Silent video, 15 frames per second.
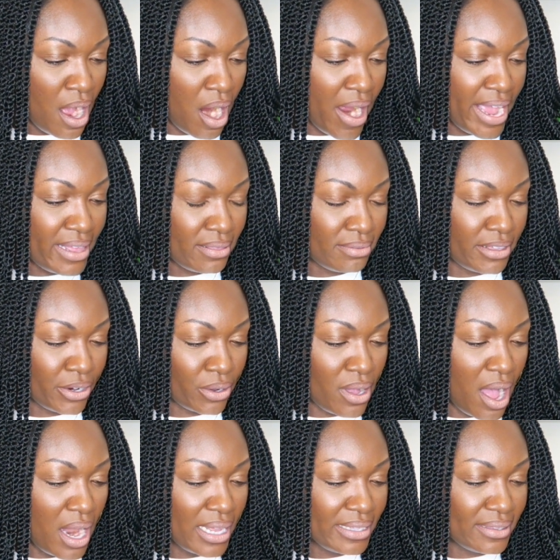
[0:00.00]
All right, they're
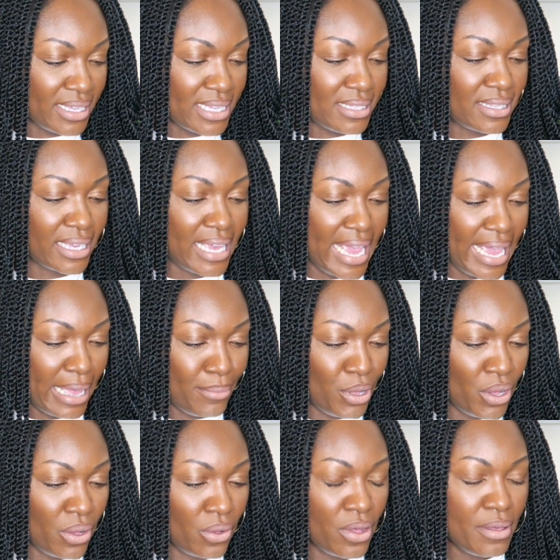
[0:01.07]
calling these the
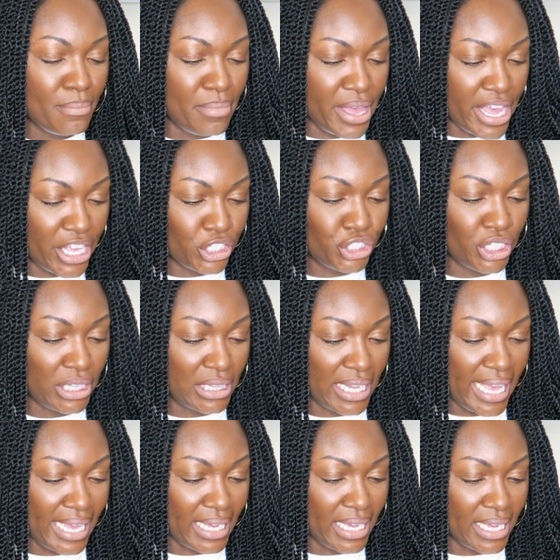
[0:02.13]
camo mesh
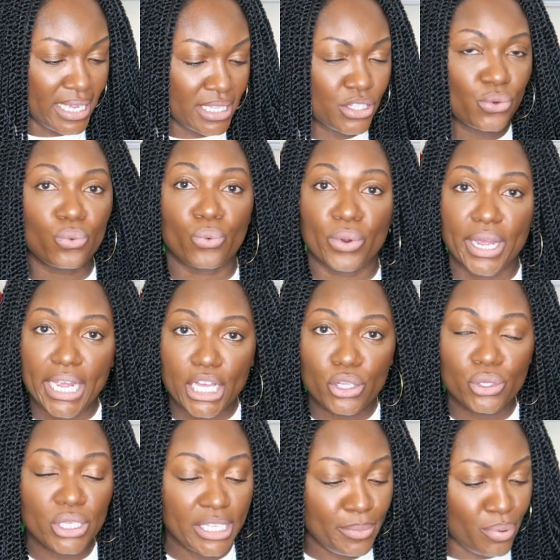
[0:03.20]
leggings,
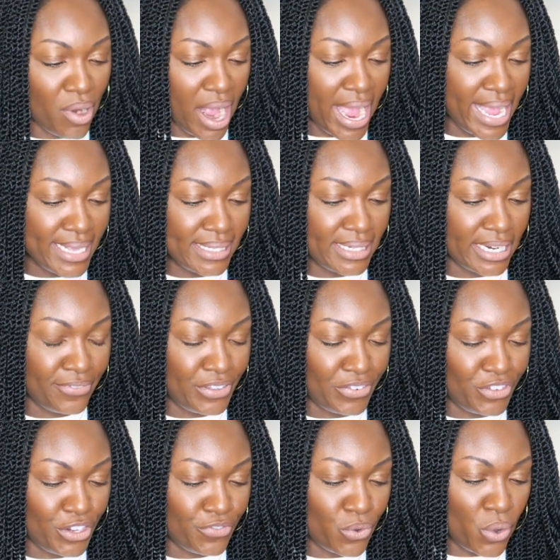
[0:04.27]
regularly priced at
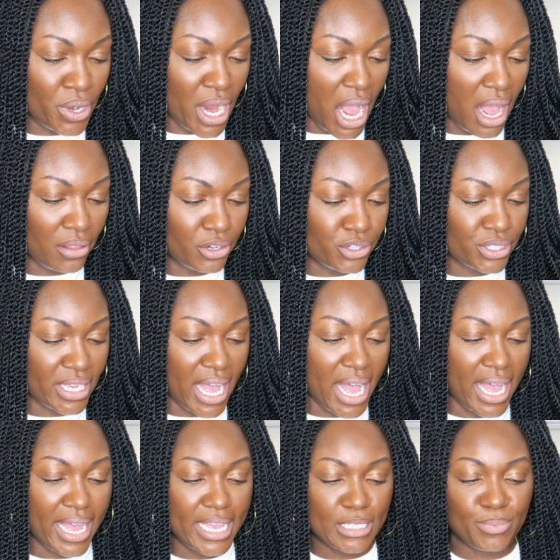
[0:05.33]
$54,
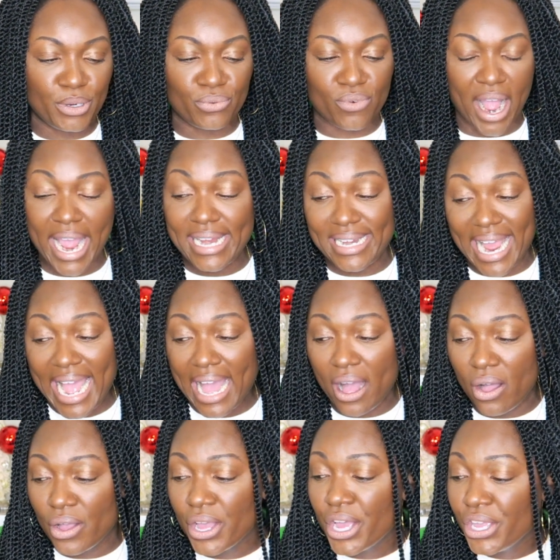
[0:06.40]
guys, but right
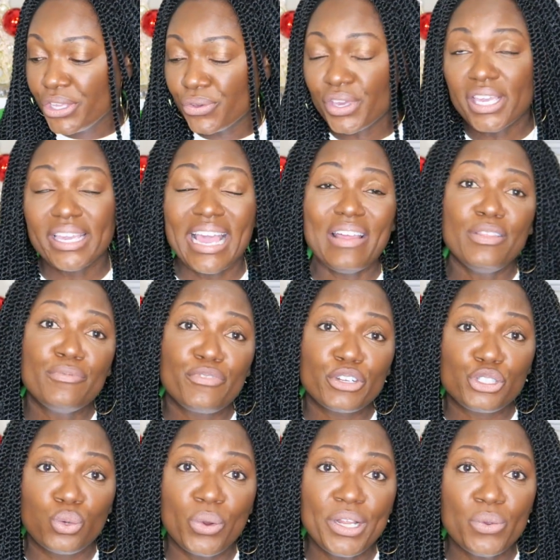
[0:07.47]
now you can get them
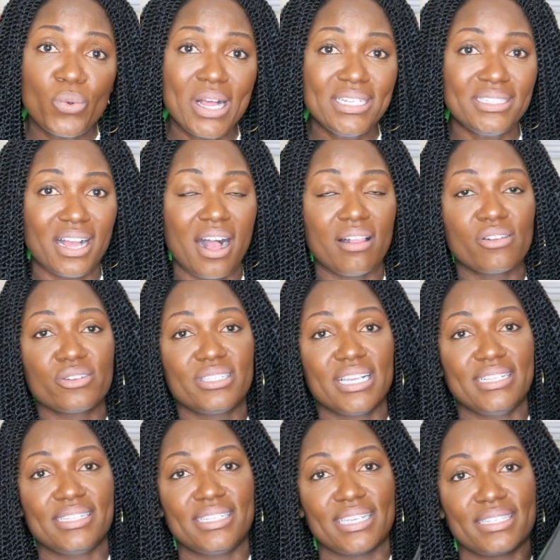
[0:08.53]
for
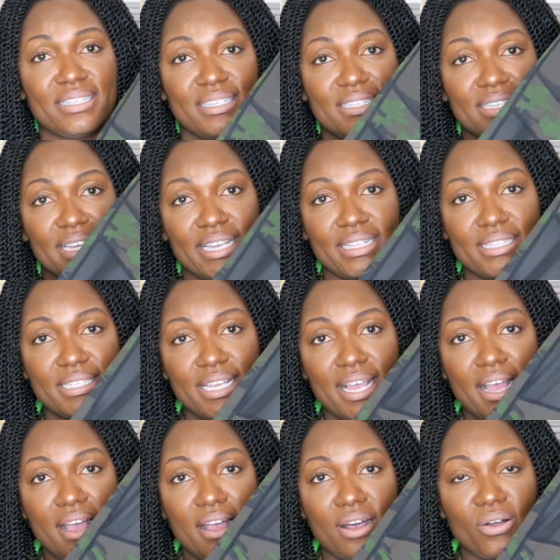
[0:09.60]
$21.60.
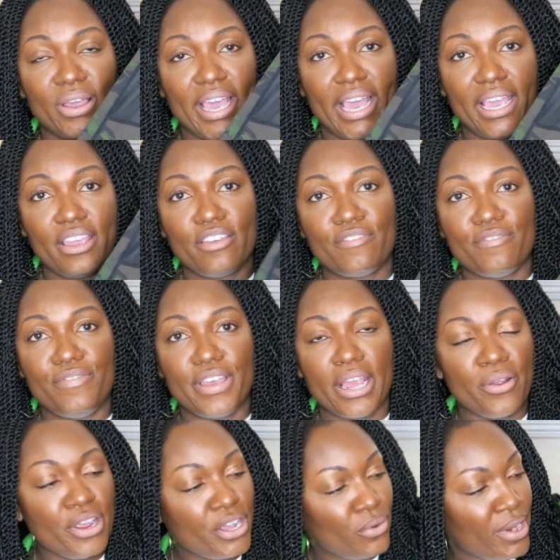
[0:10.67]
Okay,
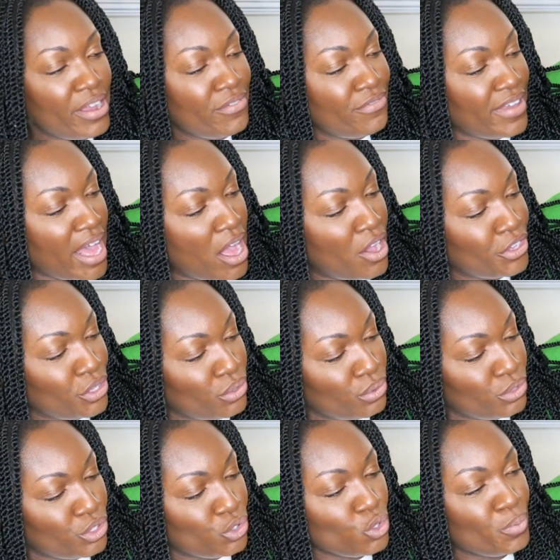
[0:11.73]
very great
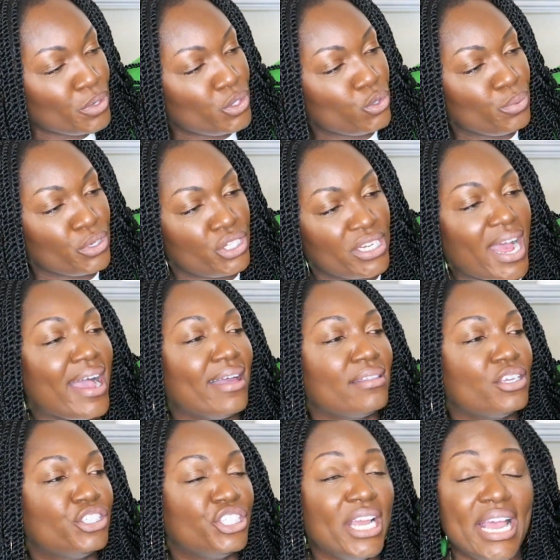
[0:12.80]
value, super, super
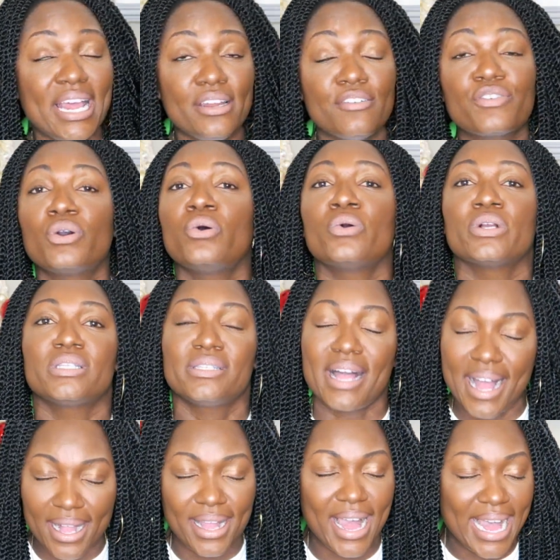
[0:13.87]
stylish. And of course,
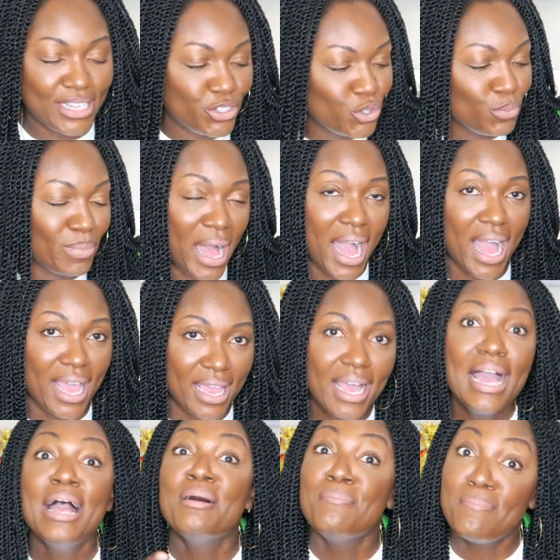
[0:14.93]
I had to buy
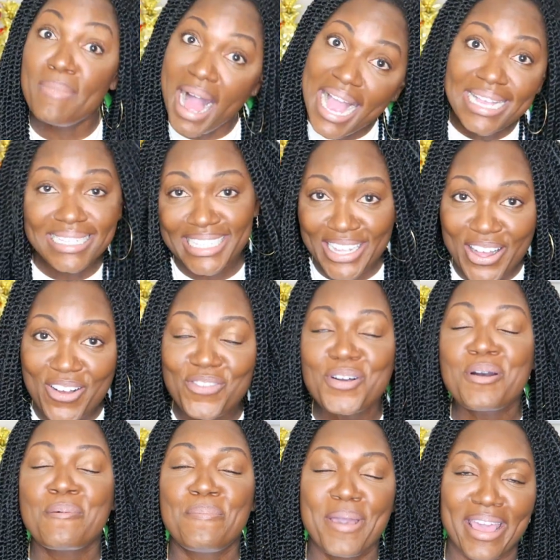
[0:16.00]
myself
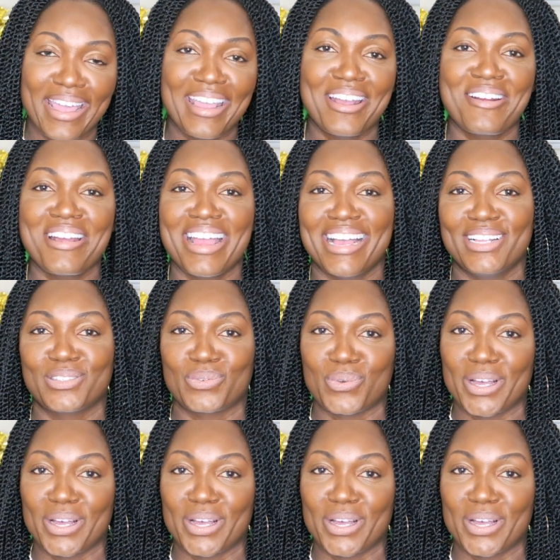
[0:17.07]
a pair as